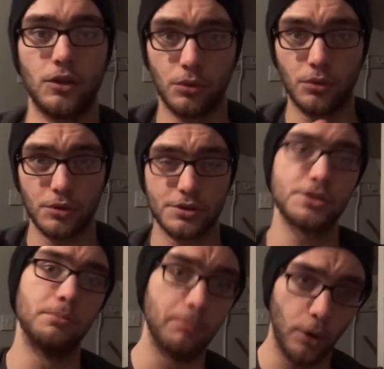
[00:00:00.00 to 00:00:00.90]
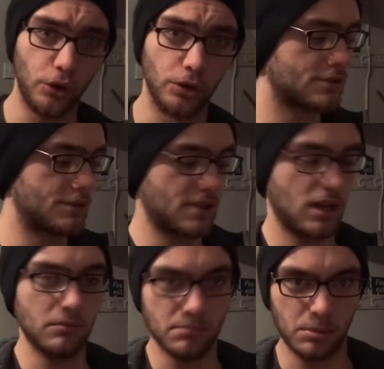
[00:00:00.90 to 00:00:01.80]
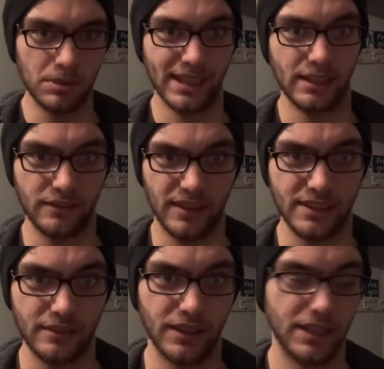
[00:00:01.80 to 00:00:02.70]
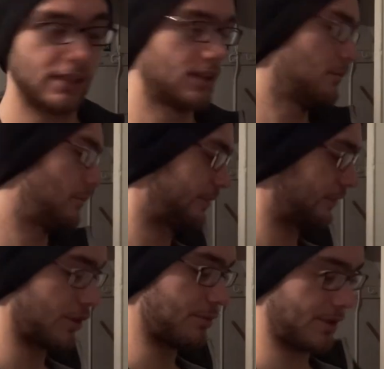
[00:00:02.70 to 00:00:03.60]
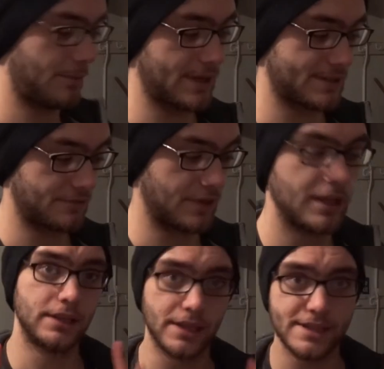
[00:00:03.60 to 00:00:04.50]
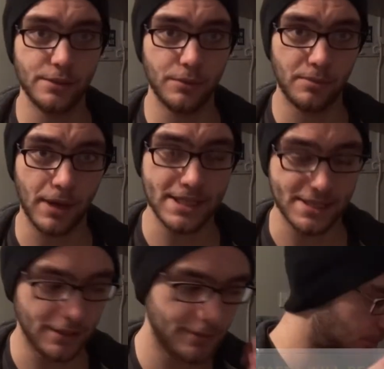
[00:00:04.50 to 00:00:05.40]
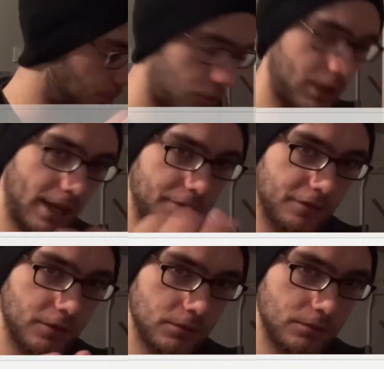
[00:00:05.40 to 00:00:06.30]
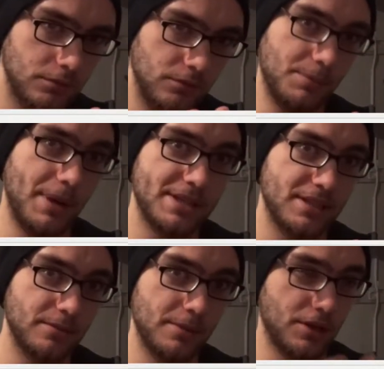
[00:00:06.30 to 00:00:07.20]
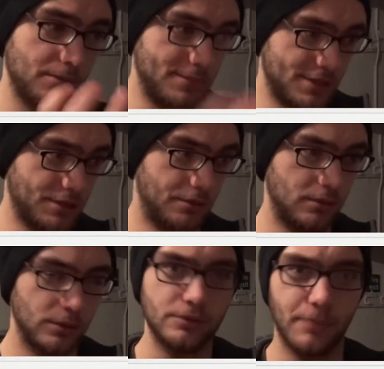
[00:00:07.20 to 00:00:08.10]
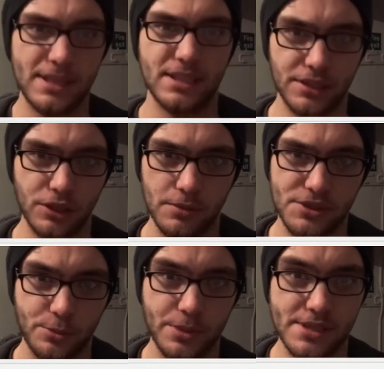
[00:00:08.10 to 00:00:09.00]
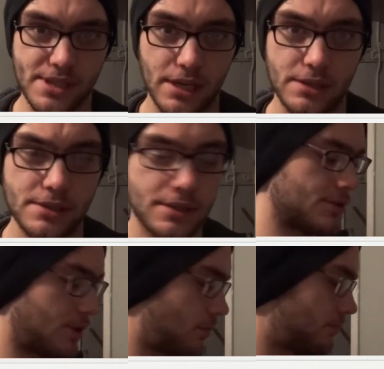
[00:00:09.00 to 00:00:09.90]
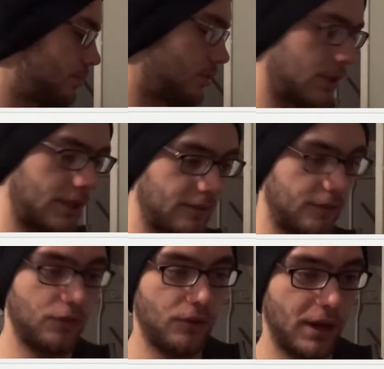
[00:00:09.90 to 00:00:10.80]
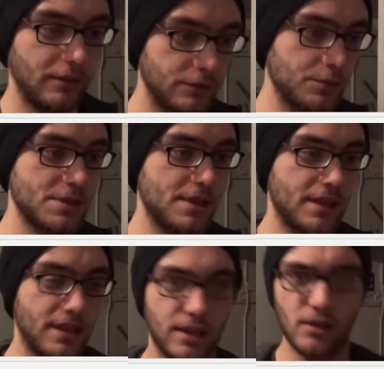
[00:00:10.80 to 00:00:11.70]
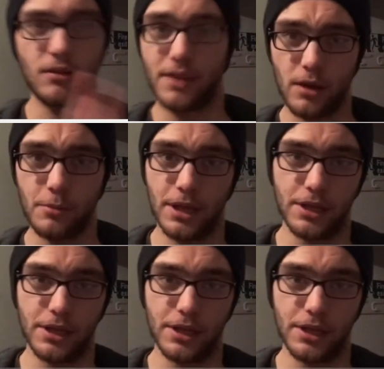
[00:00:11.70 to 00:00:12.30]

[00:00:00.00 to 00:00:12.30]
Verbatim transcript: And you want the water to boil, to so start bubbling effectively before you put your pasta in. And a tip with pasta, one handful will basically become two. basically doubles up in size. So don't put like four handfuls in thinking, oh that'll be